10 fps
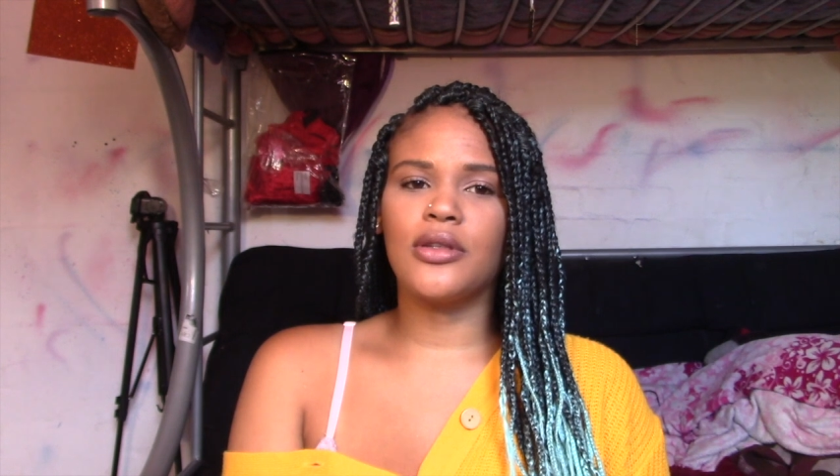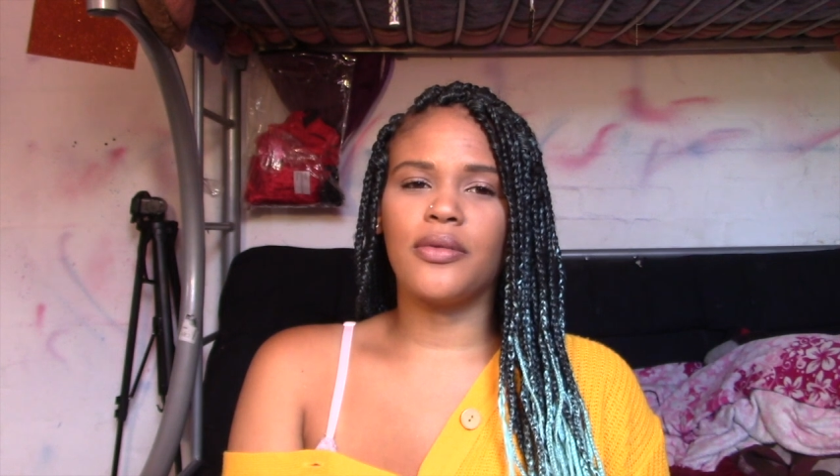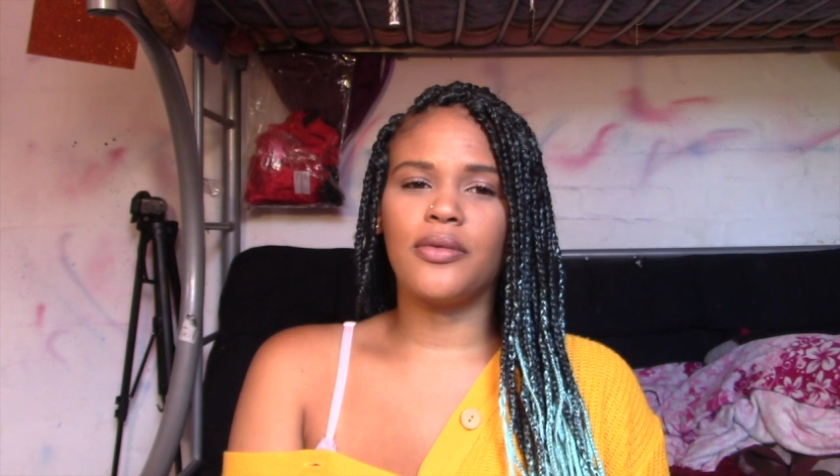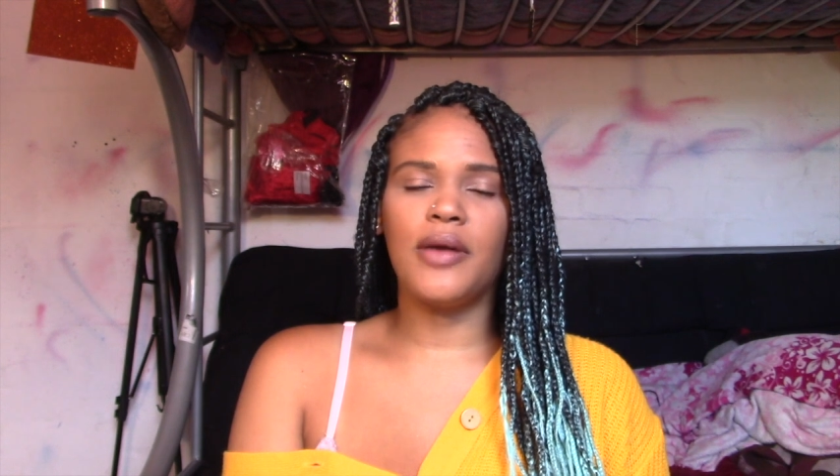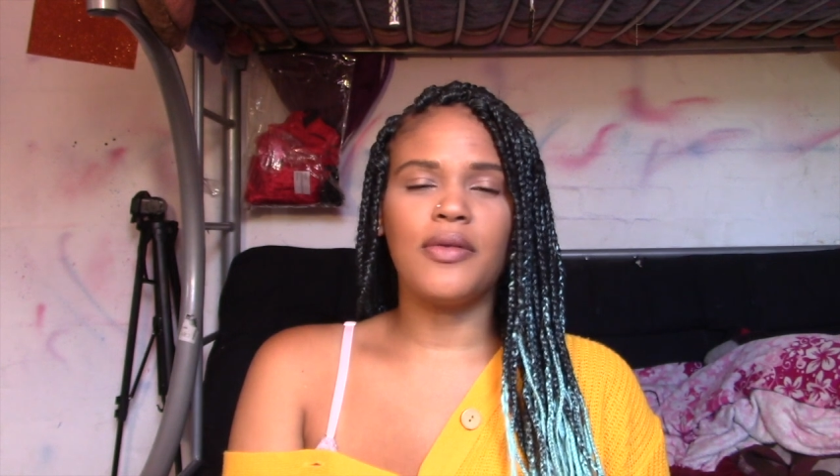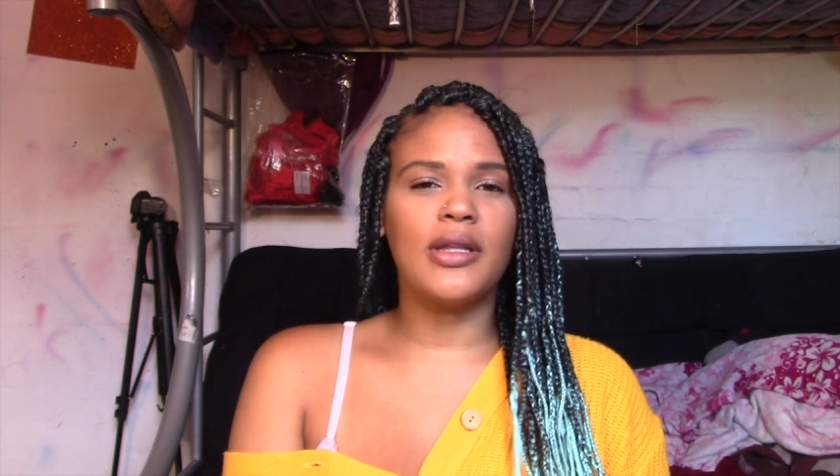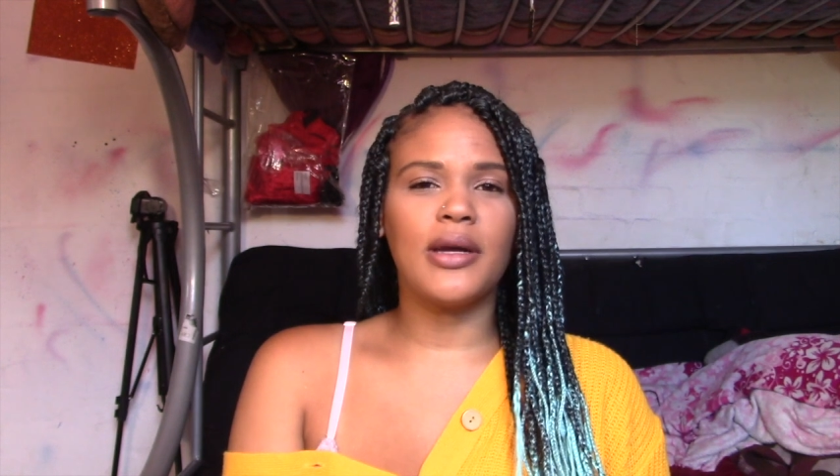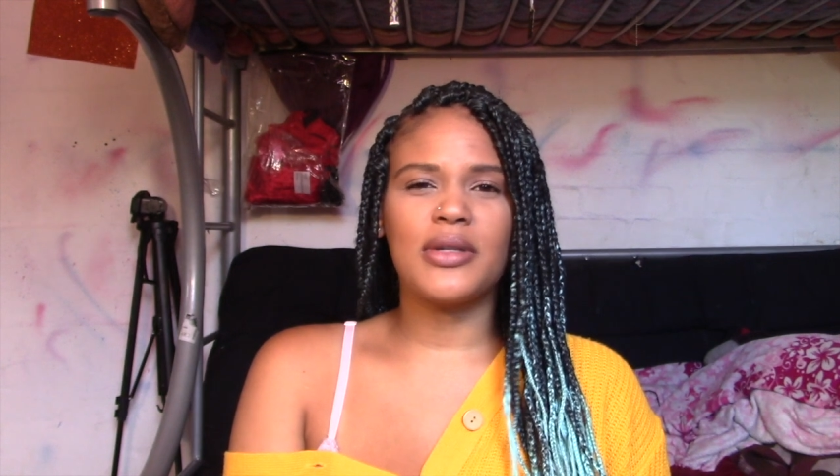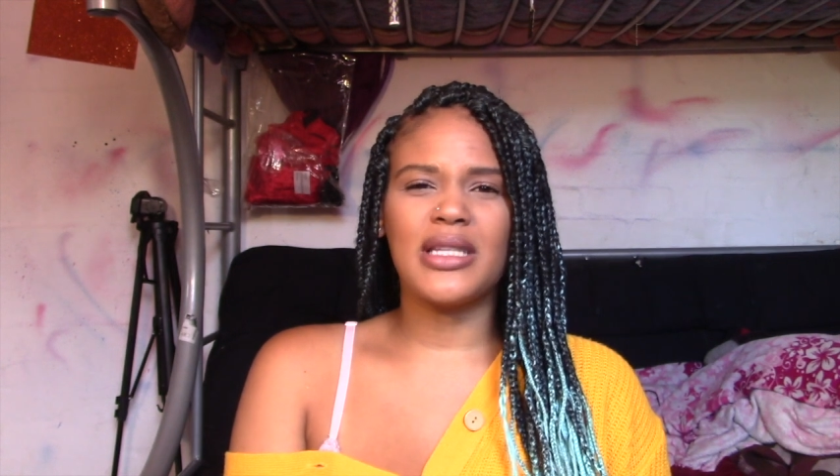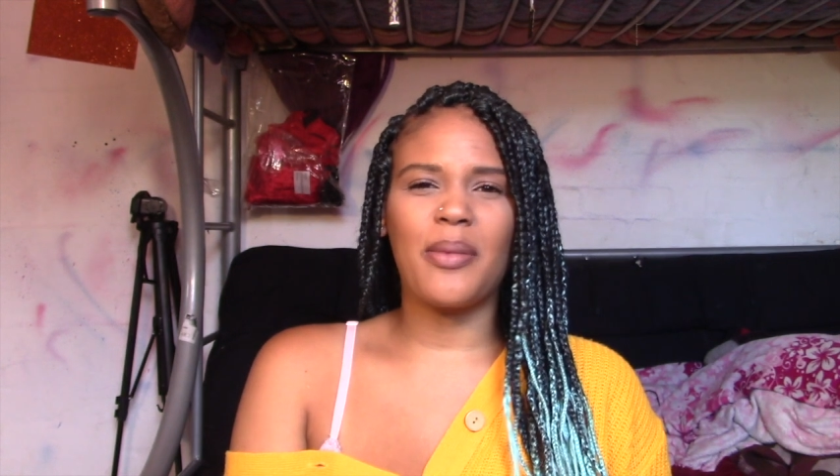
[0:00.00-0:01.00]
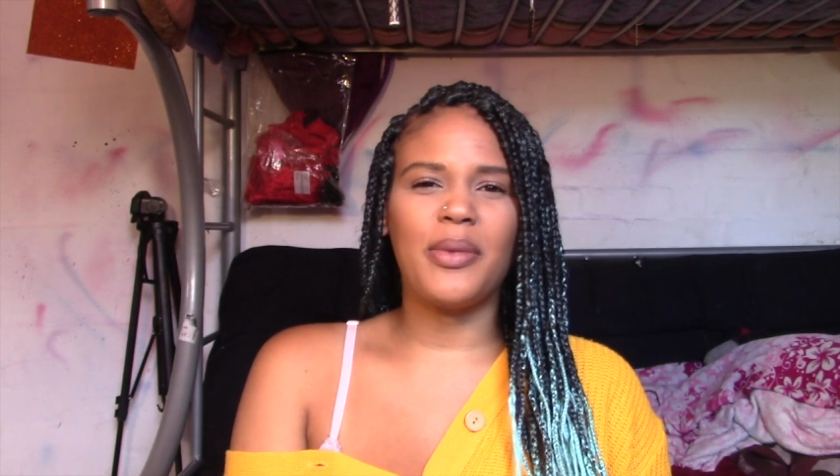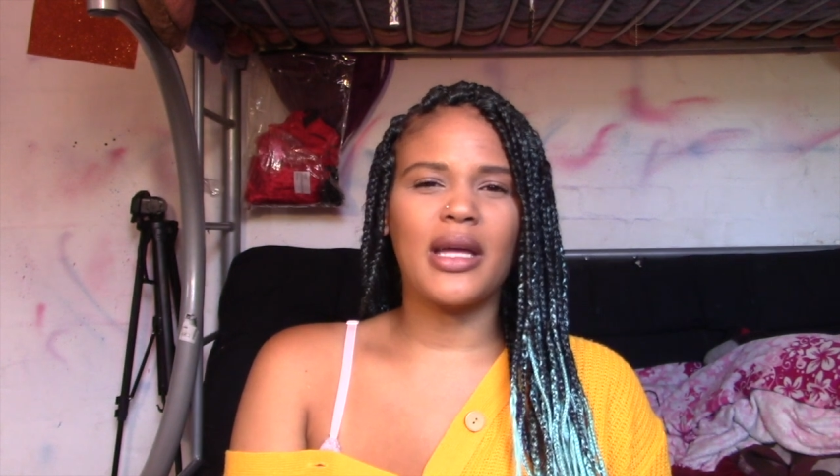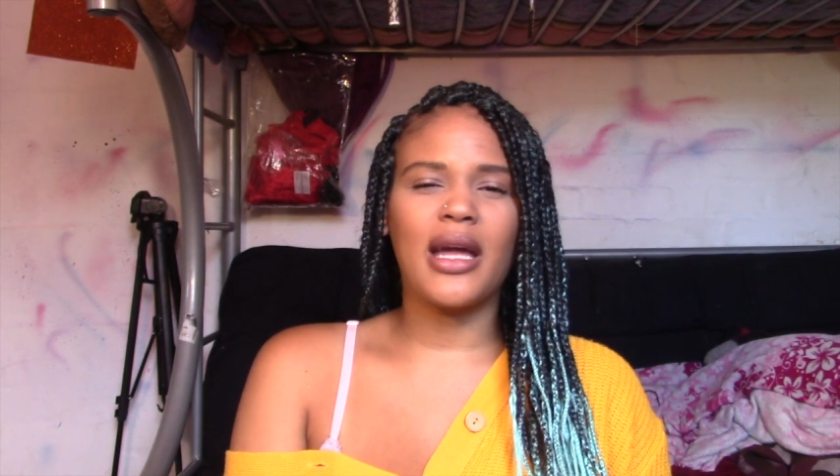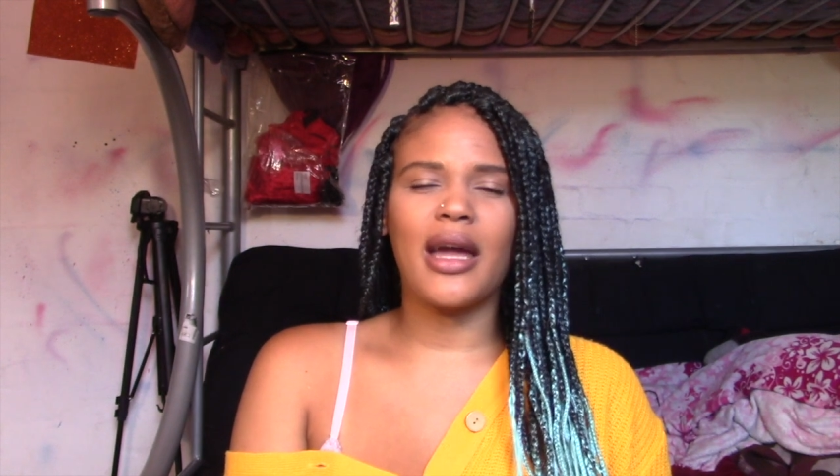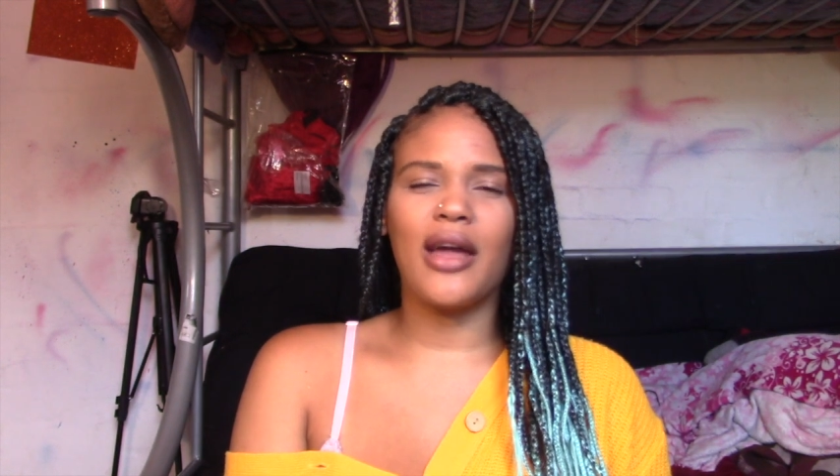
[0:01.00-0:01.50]
of everything that was
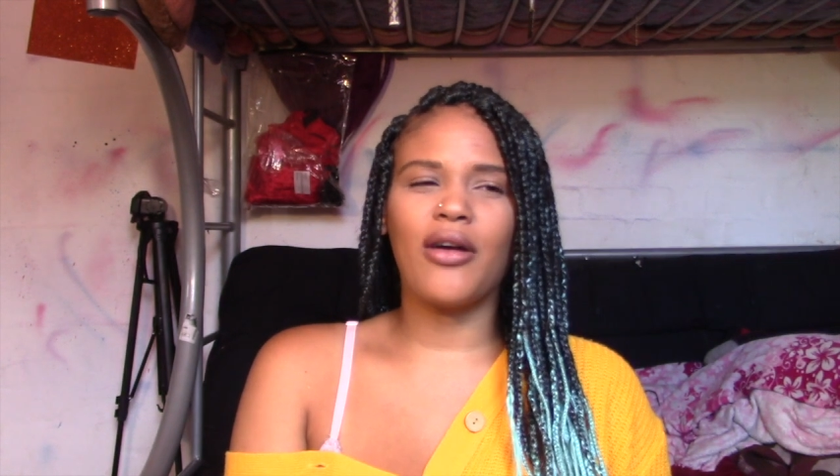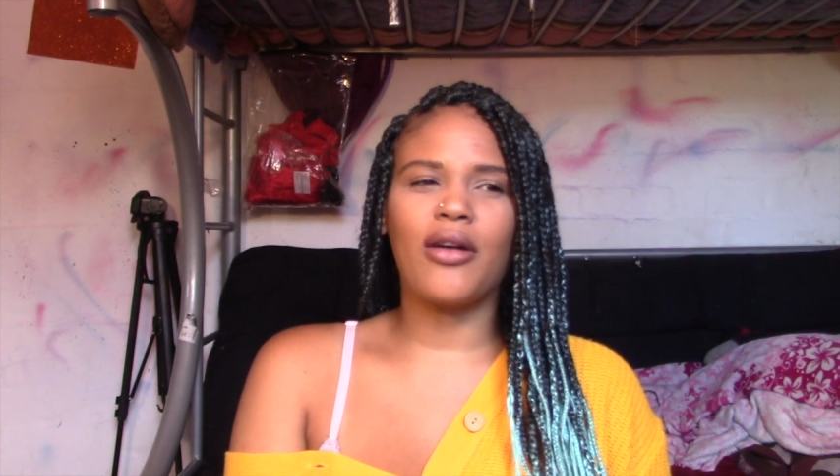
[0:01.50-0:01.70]
happening and going